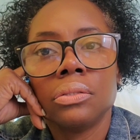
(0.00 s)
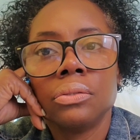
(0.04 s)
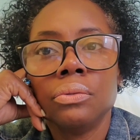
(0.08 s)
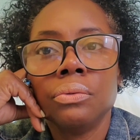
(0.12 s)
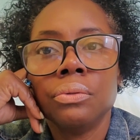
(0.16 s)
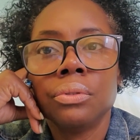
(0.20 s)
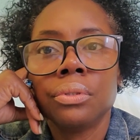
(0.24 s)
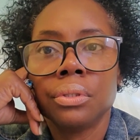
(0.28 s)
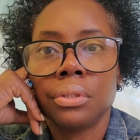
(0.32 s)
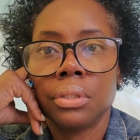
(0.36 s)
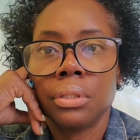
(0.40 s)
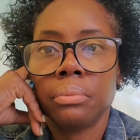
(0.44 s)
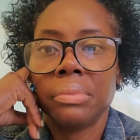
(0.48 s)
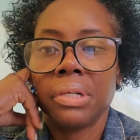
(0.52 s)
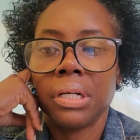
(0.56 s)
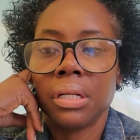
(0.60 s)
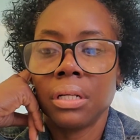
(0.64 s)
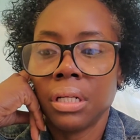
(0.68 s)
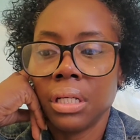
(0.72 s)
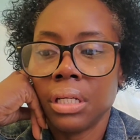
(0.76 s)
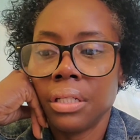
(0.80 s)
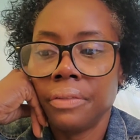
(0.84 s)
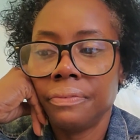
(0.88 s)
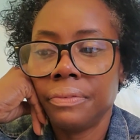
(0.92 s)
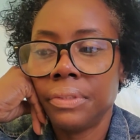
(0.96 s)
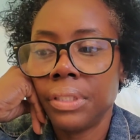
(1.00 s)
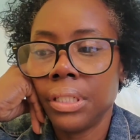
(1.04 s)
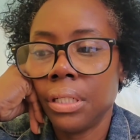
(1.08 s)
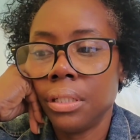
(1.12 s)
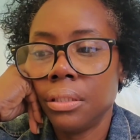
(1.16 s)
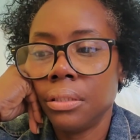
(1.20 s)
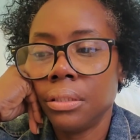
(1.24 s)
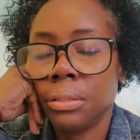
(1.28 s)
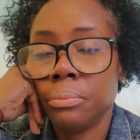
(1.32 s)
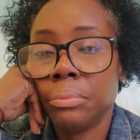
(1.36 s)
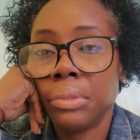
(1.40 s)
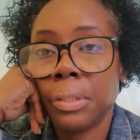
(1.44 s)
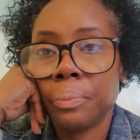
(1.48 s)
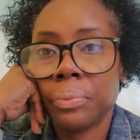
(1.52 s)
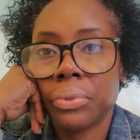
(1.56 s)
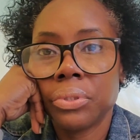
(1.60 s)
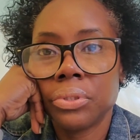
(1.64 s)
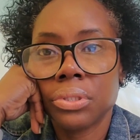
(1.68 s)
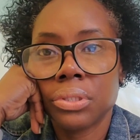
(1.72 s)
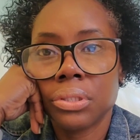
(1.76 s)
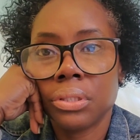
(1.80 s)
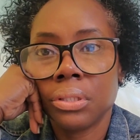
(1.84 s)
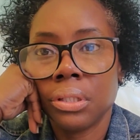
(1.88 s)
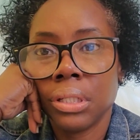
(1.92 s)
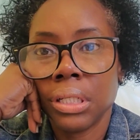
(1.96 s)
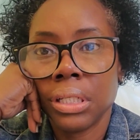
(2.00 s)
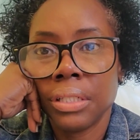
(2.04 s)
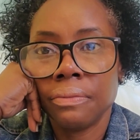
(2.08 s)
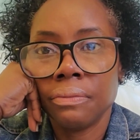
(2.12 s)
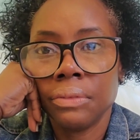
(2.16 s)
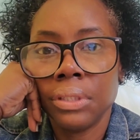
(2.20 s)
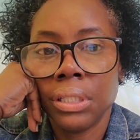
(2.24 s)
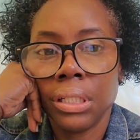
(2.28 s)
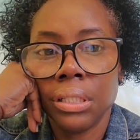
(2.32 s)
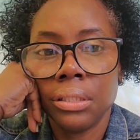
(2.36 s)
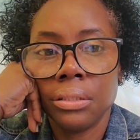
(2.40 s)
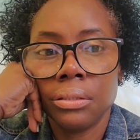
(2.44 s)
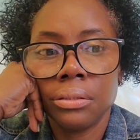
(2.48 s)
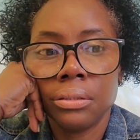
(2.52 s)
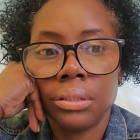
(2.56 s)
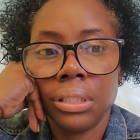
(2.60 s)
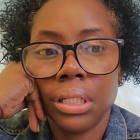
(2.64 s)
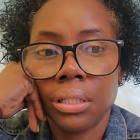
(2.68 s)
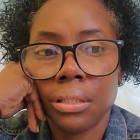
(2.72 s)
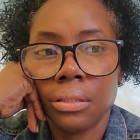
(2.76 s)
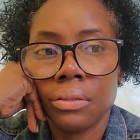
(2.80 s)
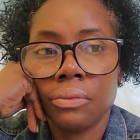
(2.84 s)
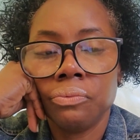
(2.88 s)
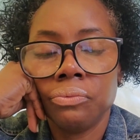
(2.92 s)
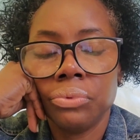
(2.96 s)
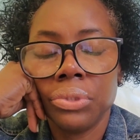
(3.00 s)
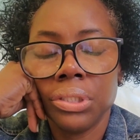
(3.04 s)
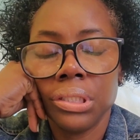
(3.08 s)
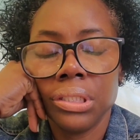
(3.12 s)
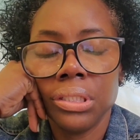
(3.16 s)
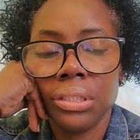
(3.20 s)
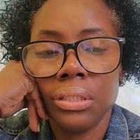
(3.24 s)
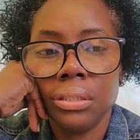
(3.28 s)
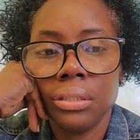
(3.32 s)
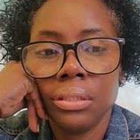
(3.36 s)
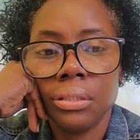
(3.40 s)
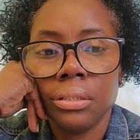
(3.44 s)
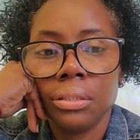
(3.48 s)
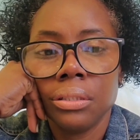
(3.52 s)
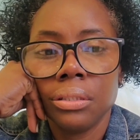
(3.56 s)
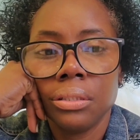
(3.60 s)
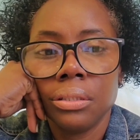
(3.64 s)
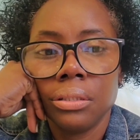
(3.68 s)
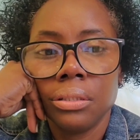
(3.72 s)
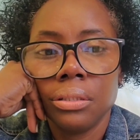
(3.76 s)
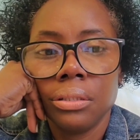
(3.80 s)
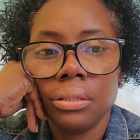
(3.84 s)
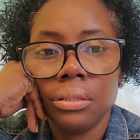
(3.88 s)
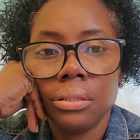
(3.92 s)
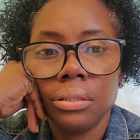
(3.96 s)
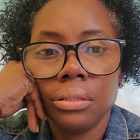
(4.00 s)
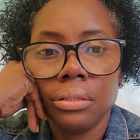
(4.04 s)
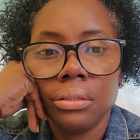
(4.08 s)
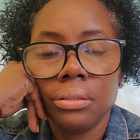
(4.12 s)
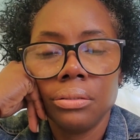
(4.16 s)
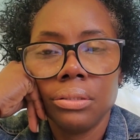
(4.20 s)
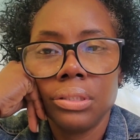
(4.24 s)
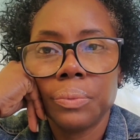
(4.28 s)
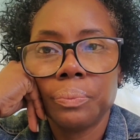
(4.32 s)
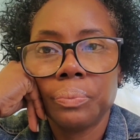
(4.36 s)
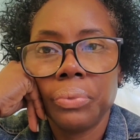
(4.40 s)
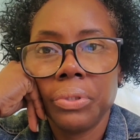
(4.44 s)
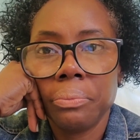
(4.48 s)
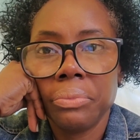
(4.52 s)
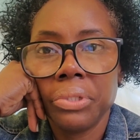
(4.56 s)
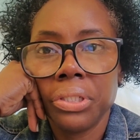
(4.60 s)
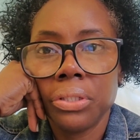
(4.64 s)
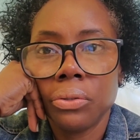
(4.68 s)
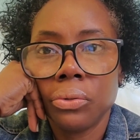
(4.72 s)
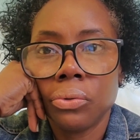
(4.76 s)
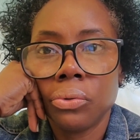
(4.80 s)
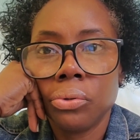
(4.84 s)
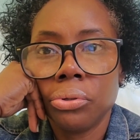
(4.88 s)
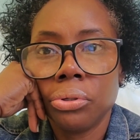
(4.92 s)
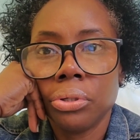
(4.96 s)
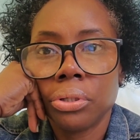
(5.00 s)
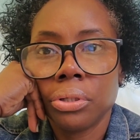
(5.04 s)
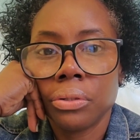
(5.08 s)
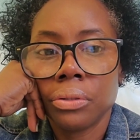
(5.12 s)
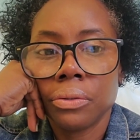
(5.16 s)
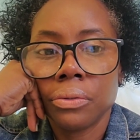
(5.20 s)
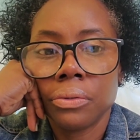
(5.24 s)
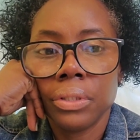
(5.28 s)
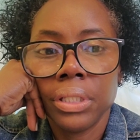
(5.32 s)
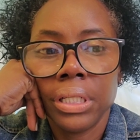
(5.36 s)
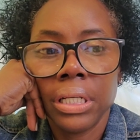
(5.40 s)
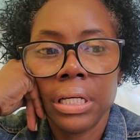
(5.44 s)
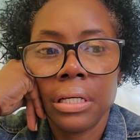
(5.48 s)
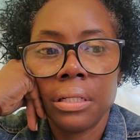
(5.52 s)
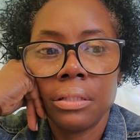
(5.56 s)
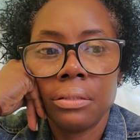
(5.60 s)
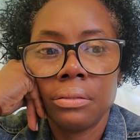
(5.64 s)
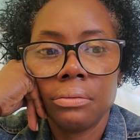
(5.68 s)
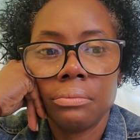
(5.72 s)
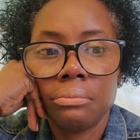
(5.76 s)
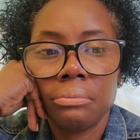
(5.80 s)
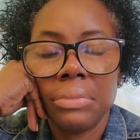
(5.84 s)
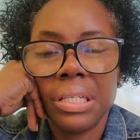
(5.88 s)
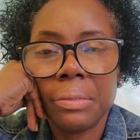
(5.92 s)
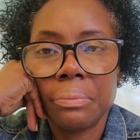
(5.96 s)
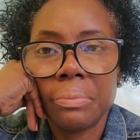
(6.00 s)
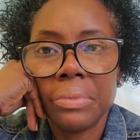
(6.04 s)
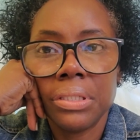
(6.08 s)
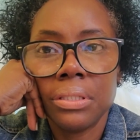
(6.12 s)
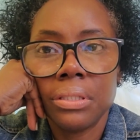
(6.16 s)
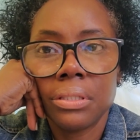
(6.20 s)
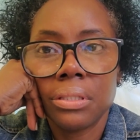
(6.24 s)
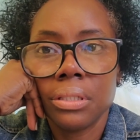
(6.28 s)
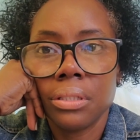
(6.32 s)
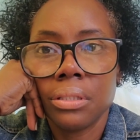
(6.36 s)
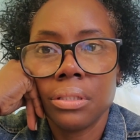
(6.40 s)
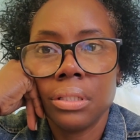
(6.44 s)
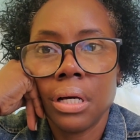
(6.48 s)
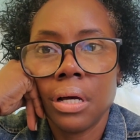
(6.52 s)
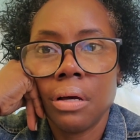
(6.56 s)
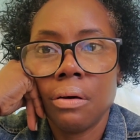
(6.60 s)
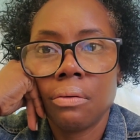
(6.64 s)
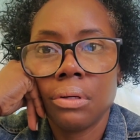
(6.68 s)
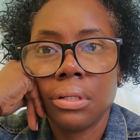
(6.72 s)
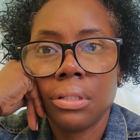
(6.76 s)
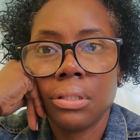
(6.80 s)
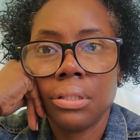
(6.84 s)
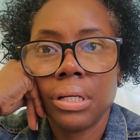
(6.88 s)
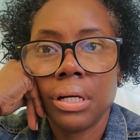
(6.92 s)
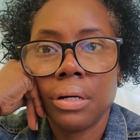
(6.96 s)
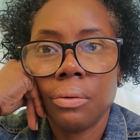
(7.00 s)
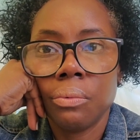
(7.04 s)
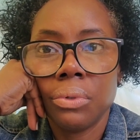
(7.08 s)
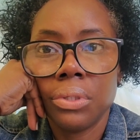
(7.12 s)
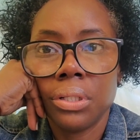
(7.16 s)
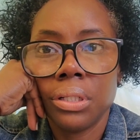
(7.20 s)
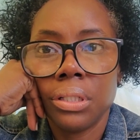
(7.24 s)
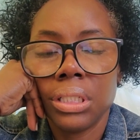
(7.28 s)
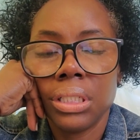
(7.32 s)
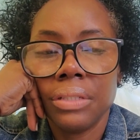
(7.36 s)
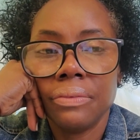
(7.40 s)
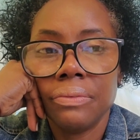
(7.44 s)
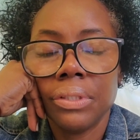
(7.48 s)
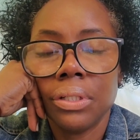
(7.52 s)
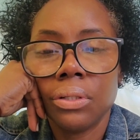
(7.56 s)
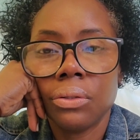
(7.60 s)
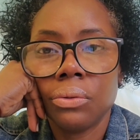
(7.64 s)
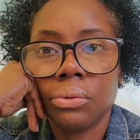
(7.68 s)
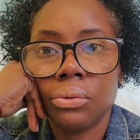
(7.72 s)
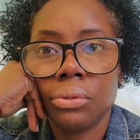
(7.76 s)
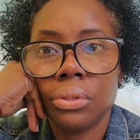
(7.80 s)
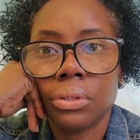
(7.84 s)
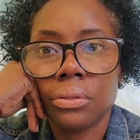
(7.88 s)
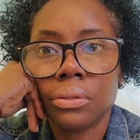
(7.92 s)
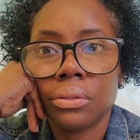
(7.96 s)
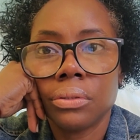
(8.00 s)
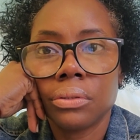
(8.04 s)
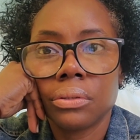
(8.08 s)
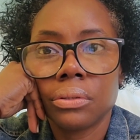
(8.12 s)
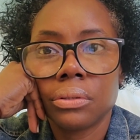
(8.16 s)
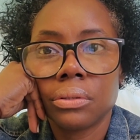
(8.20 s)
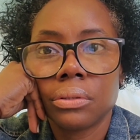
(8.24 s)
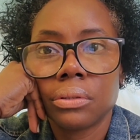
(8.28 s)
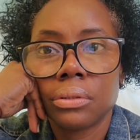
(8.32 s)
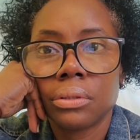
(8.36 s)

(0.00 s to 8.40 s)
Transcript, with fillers: are going on in my life that in my personal life that that could really just put me in a corner and make me sit down and not want to leave that corner.